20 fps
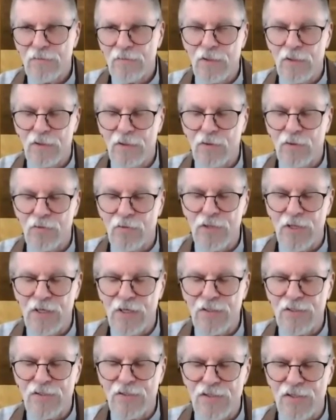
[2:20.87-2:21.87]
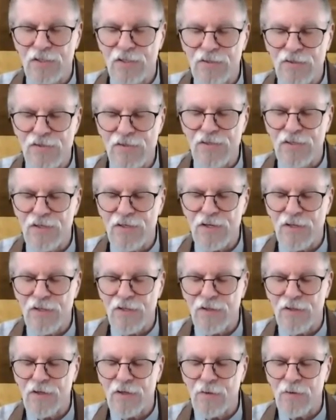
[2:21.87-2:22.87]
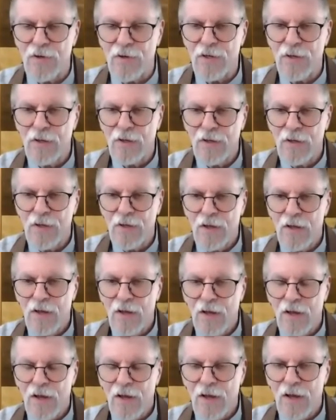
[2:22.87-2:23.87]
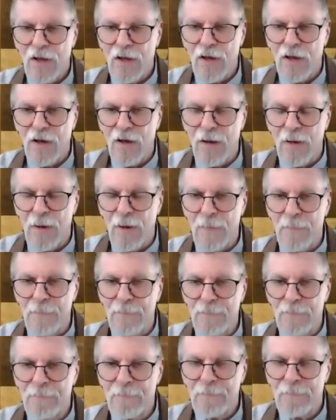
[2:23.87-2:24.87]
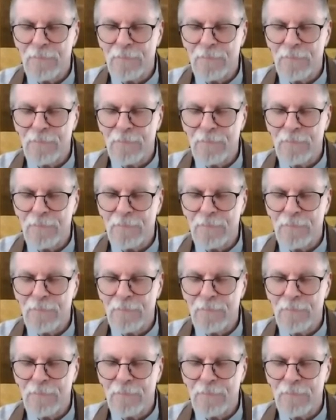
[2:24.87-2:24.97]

Well, old age, sickness, and death, anyway.